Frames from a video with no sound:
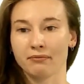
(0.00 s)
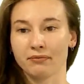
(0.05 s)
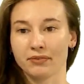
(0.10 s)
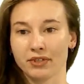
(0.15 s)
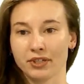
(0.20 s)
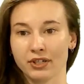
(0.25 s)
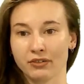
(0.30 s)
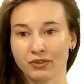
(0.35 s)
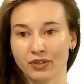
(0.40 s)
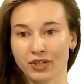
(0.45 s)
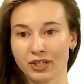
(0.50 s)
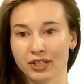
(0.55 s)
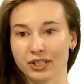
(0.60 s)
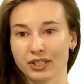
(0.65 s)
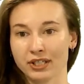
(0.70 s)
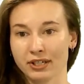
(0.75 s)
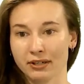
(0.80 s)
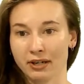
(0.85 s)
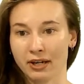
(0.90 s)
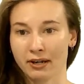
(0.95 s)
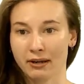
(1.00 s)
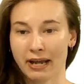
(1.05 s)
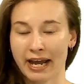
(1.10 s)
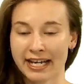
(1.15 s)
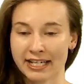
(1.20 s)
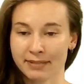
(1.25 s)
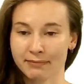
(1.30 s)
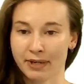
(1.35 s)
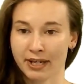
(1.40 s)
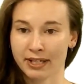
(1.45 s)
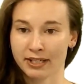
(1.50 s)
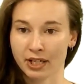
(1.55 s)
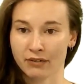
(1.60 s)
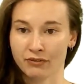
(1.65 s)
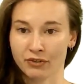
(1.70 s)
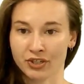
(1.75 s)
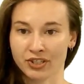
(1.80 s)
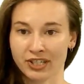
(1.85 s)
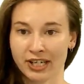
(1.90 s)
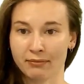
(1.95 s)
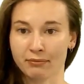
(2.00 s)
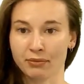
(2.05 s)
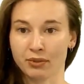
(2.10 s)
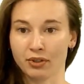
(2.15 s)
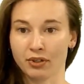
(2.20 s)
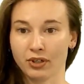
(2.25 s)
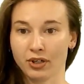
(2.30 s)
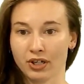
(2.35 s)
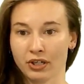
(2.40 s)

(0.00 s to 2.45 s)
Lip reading: different aspects of your sample